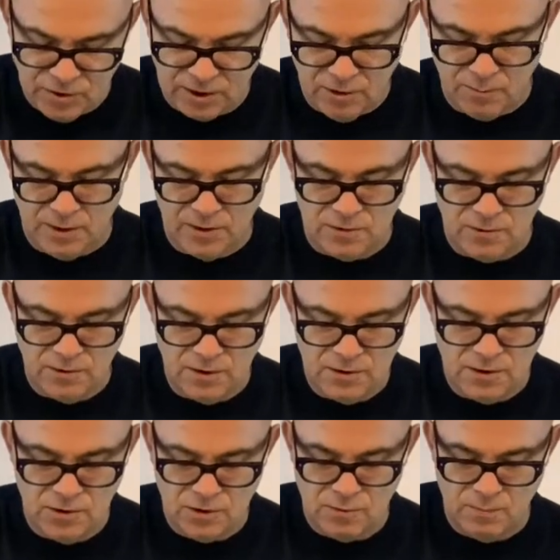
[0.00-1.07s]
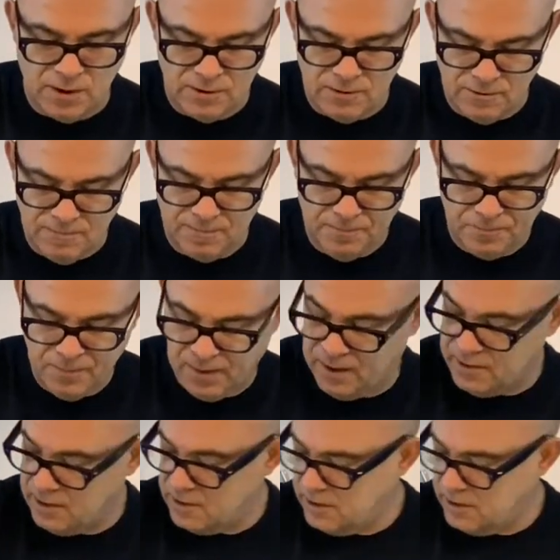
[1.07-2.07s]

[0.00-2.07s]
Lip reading: tomatoes on this dish, but as I said,